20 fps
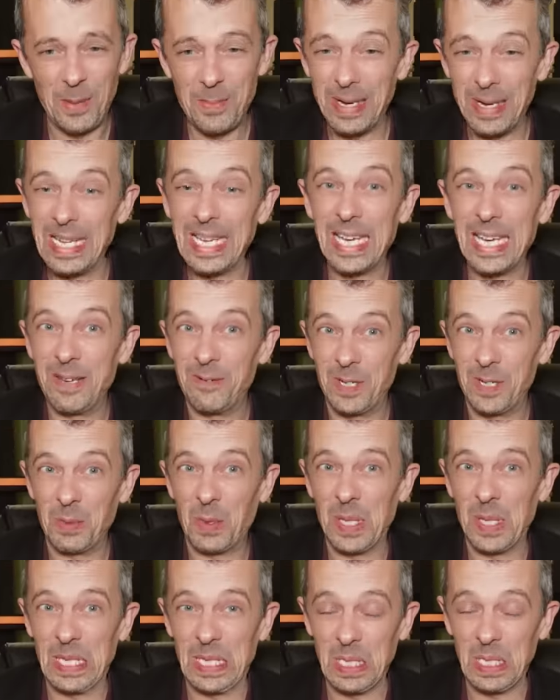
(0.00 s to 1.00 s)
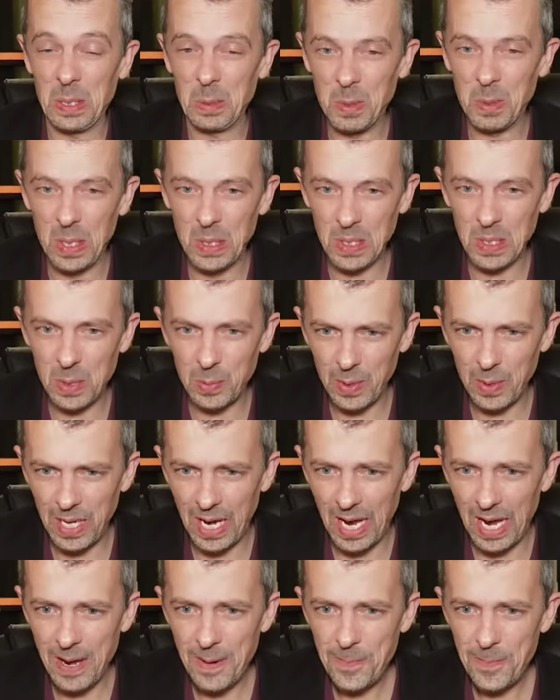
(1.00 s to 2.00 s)
I believe, is what this is supposed to
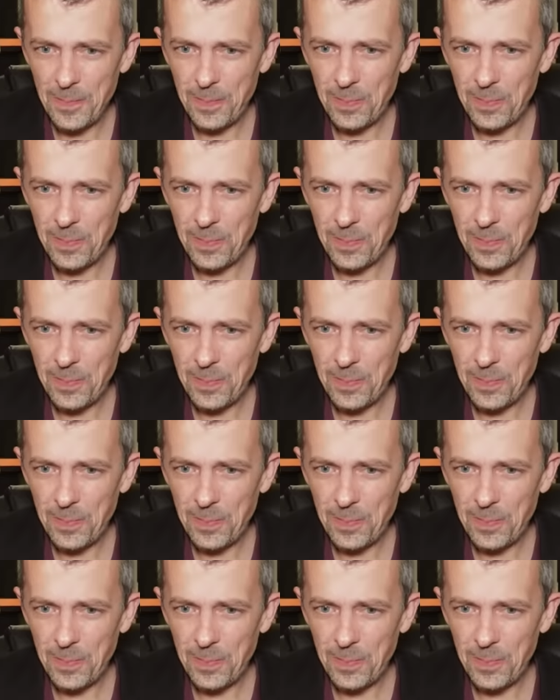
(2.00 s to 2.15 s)
be.